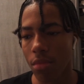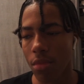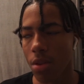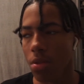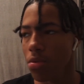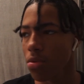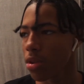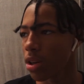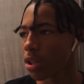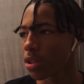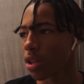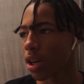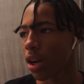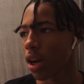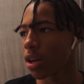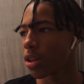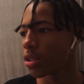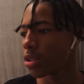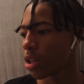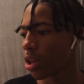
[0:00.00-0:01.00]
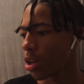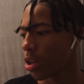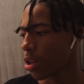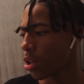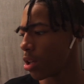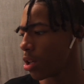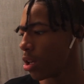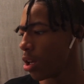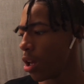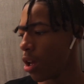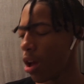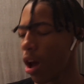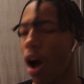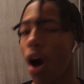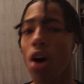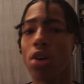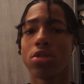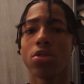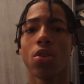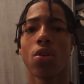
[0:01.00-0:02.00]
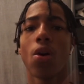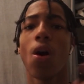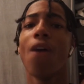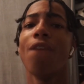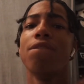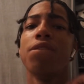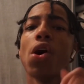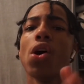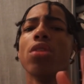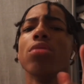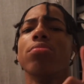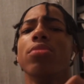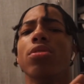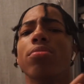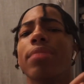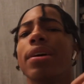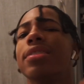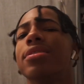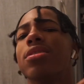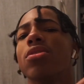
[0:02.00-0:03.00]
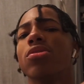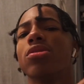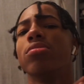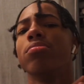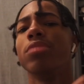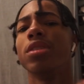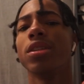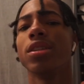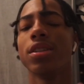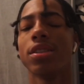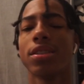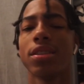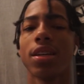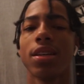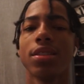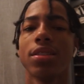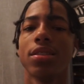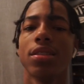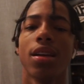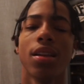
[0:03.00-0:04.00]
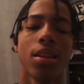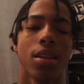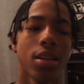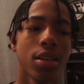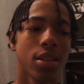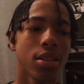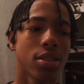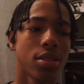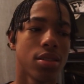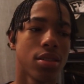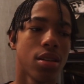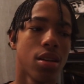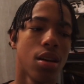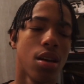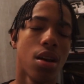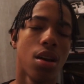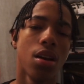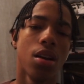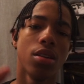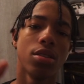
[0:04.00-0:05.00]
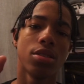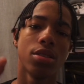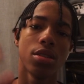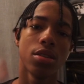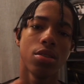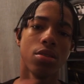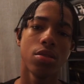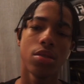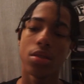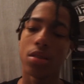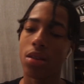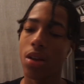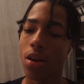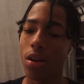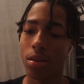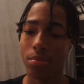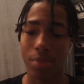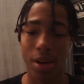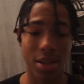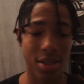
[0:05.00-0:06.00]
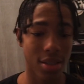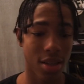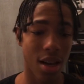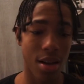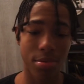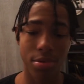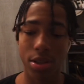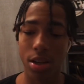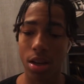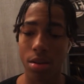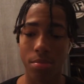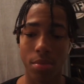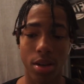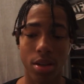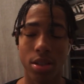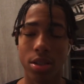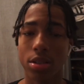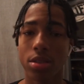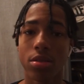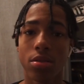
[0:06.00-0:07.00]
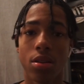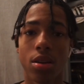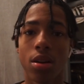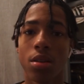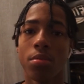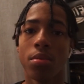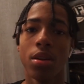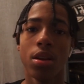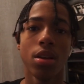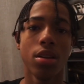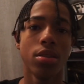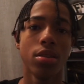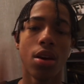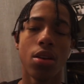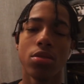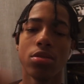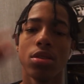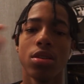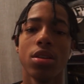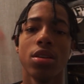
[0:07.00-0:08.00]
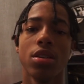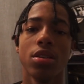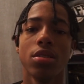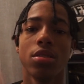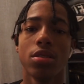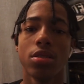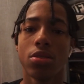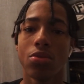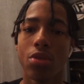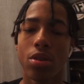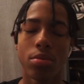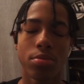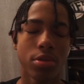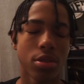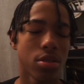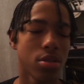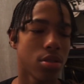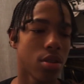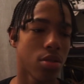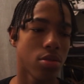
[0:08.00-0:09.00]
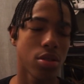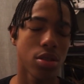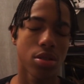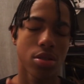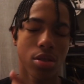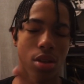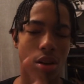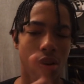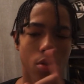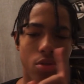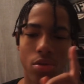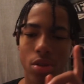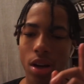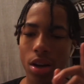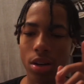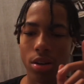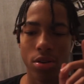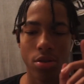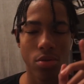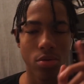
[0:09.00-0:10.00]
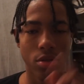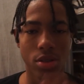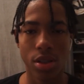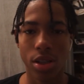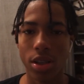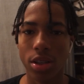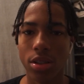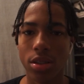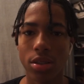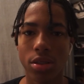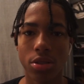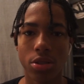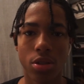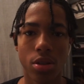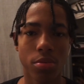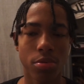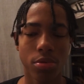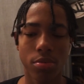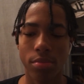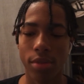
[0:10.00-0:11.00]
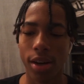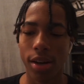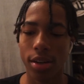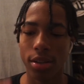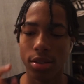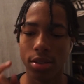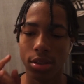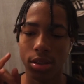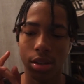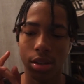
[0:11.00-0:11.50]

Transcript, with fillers: What else I gotta say? Also, go follow me on my social media sites. The links to my Snapchat, my Instagram, those are in the description. So just all you gotta do is click the description box,